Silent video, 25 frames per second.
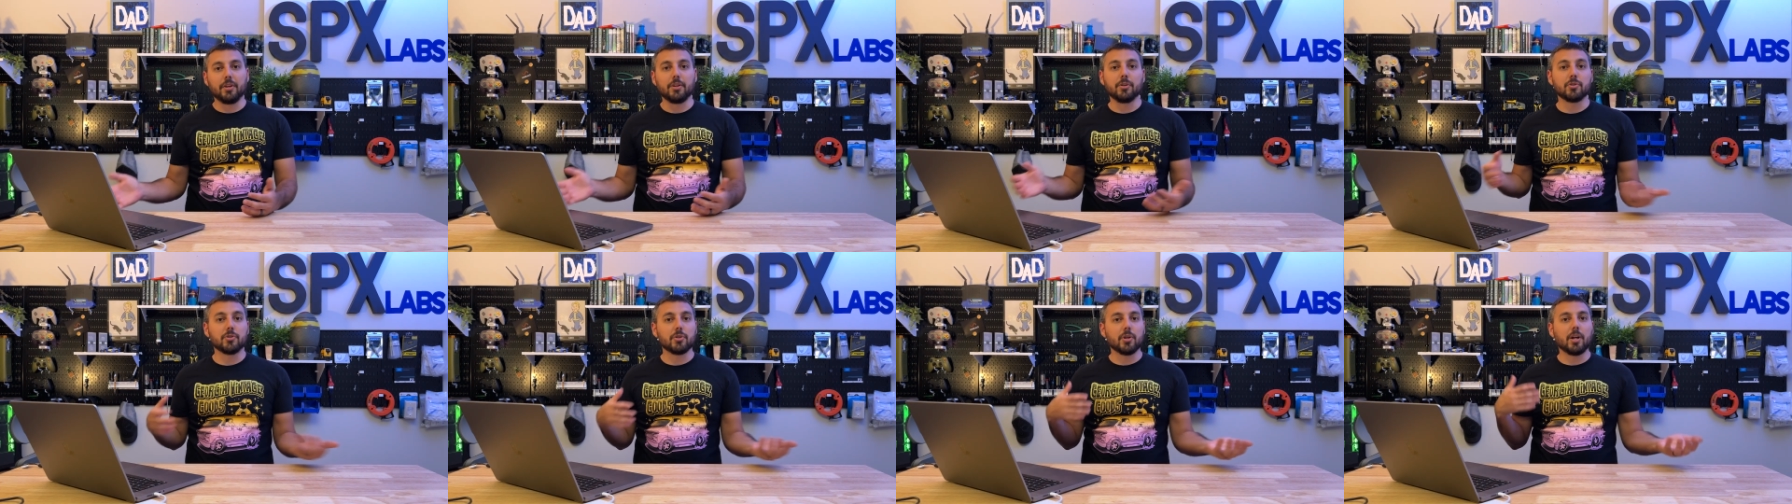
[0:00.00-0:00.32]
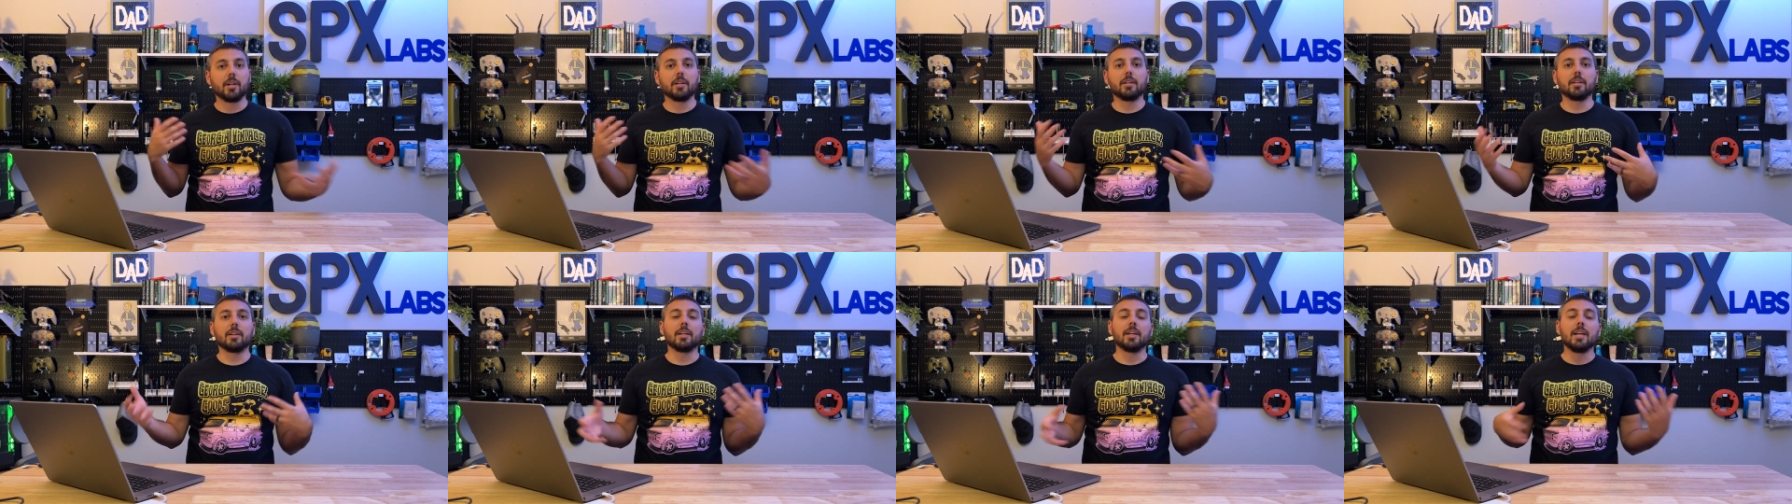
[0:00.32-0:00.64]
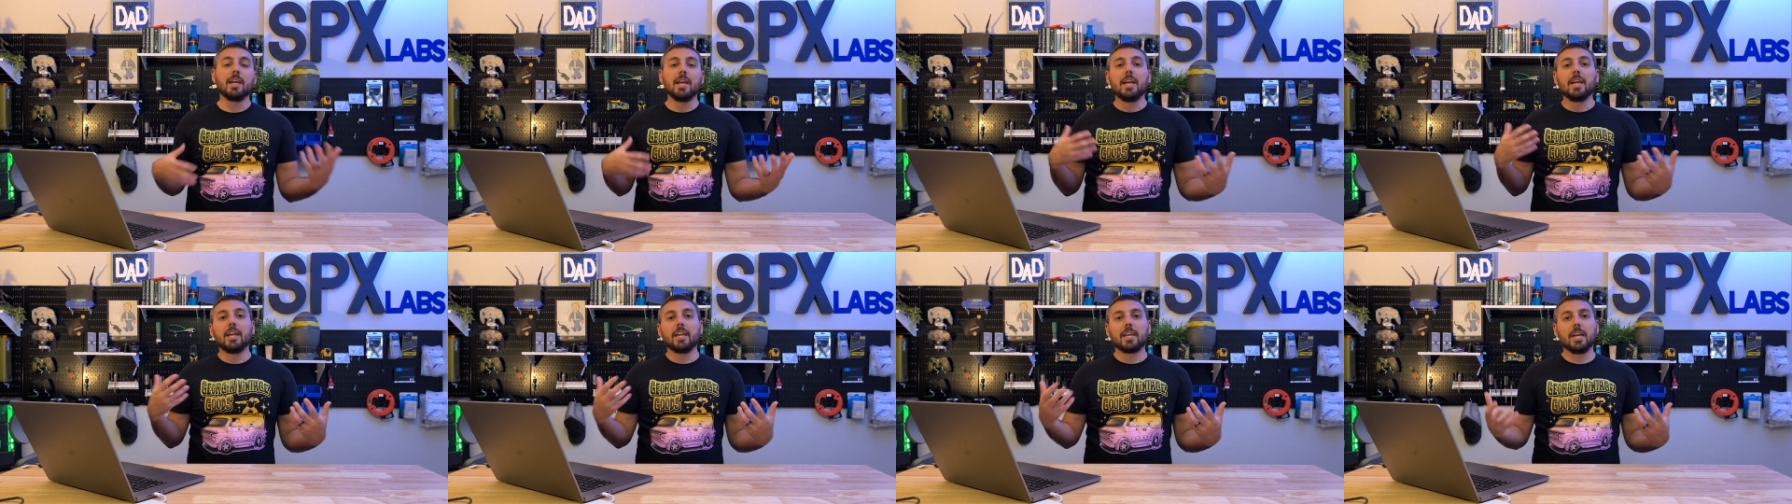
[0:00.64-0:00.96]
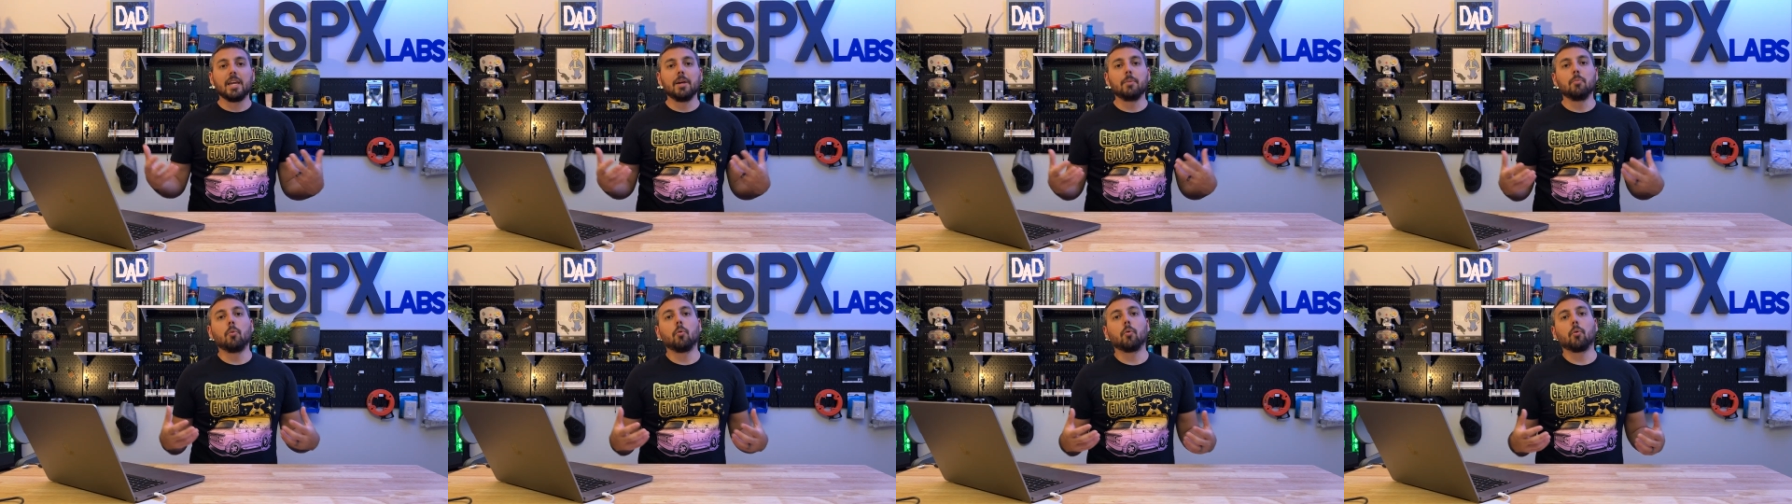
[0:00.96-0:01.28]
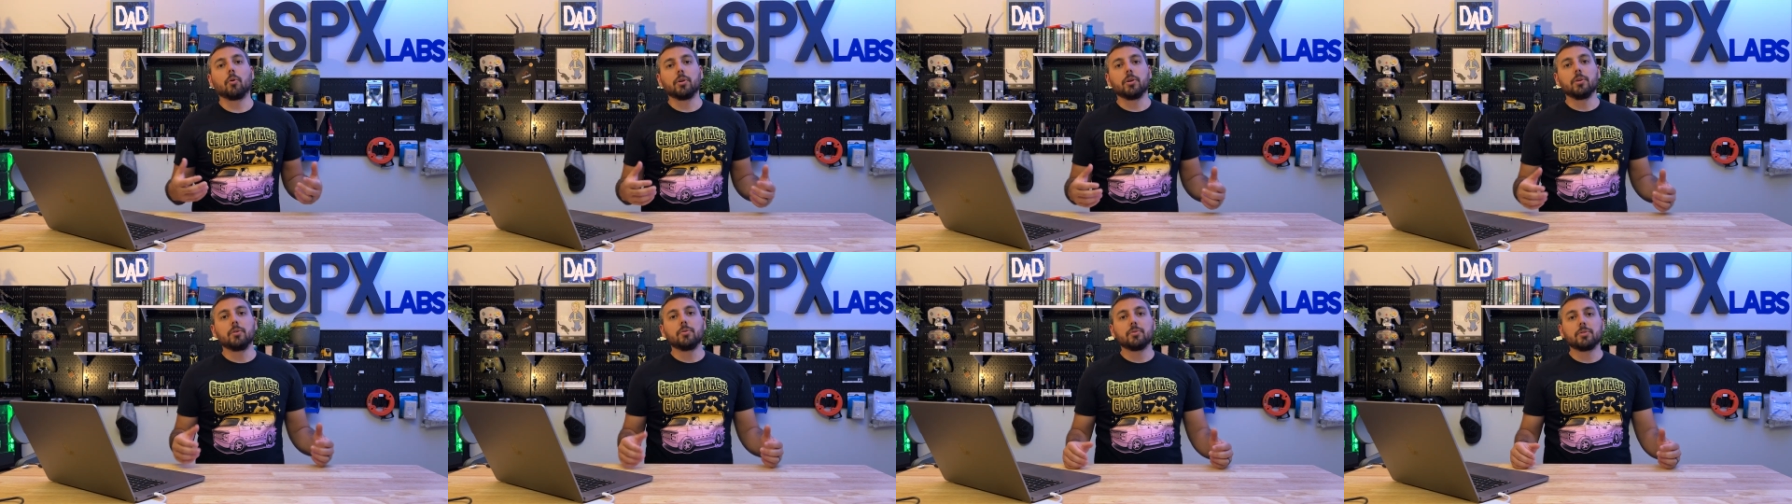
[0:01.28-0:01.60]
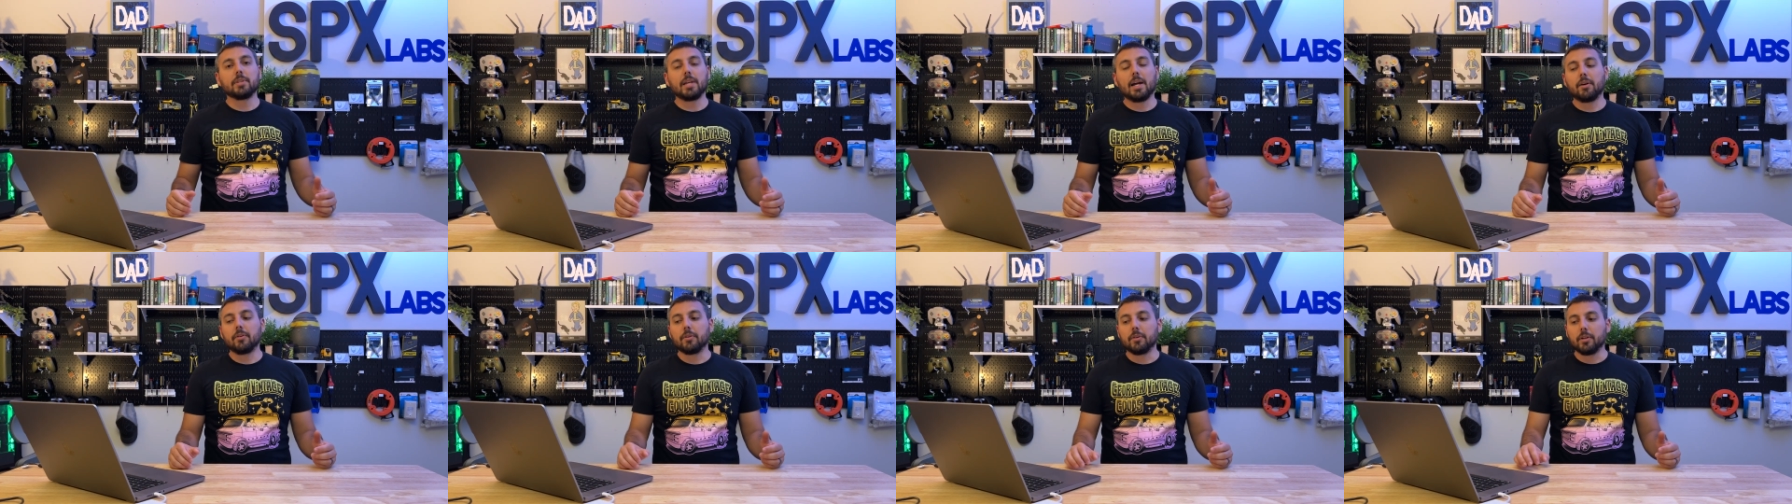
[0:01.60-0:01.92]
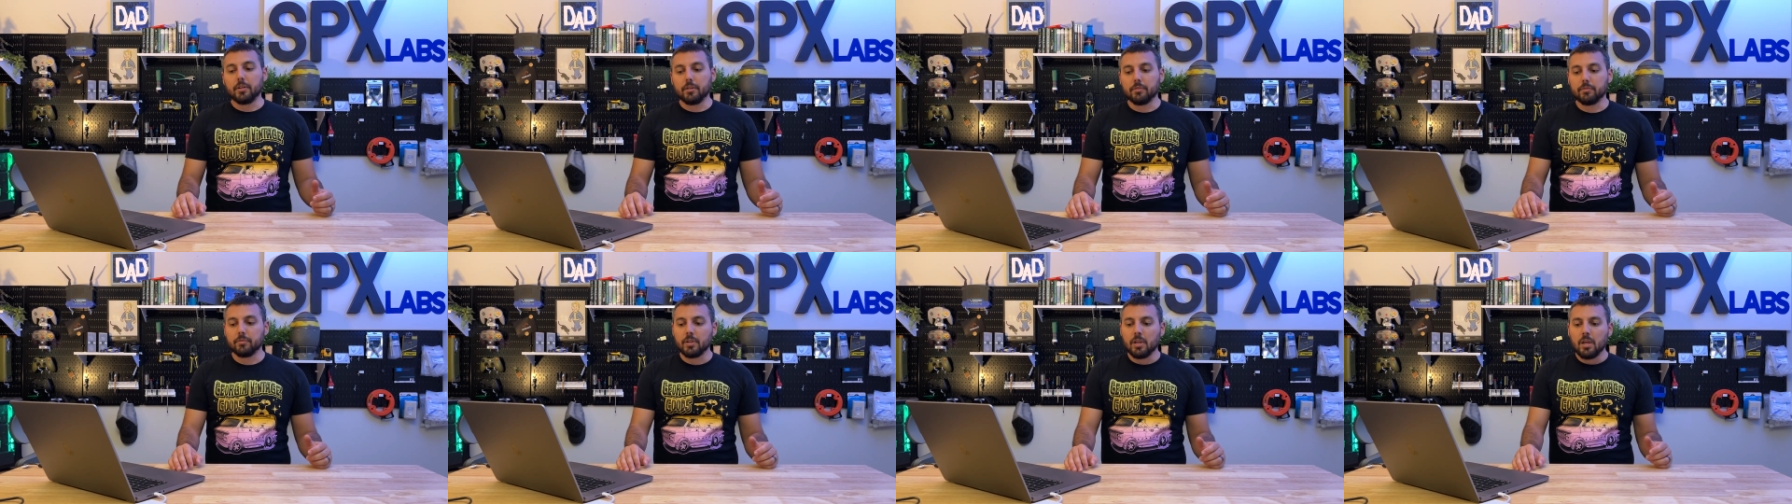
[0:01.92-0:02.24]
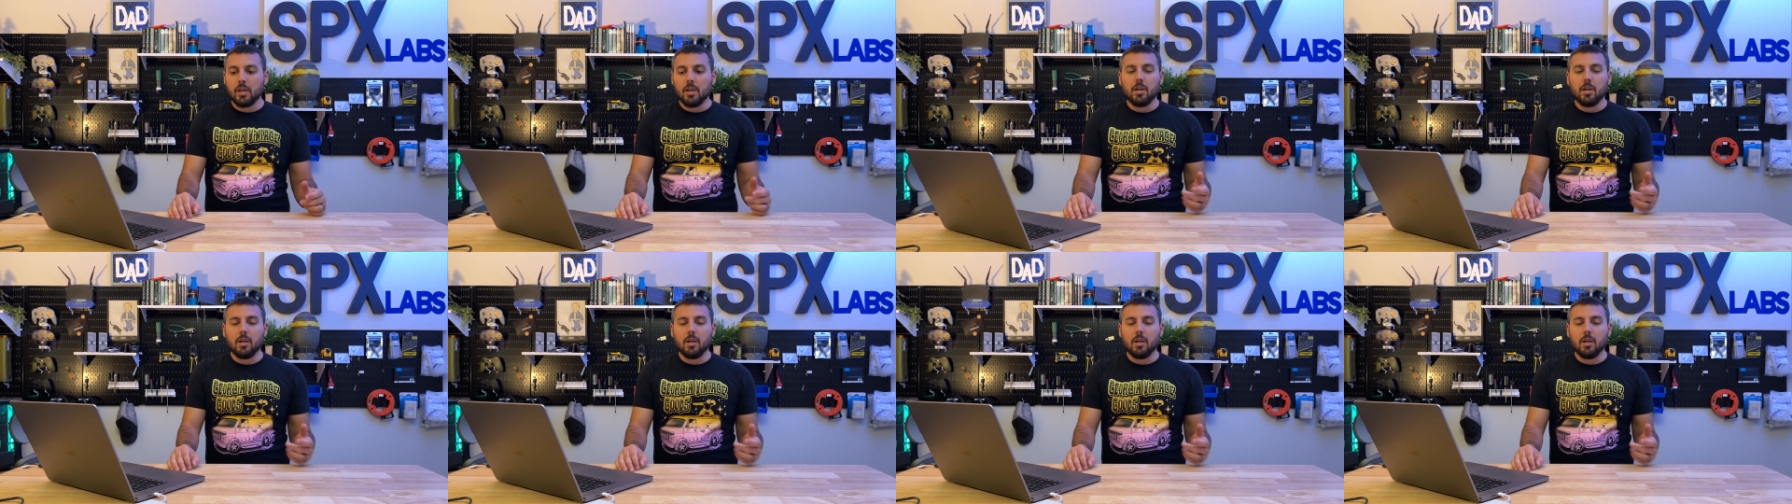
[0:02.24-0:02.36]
you're trying to get more use out of.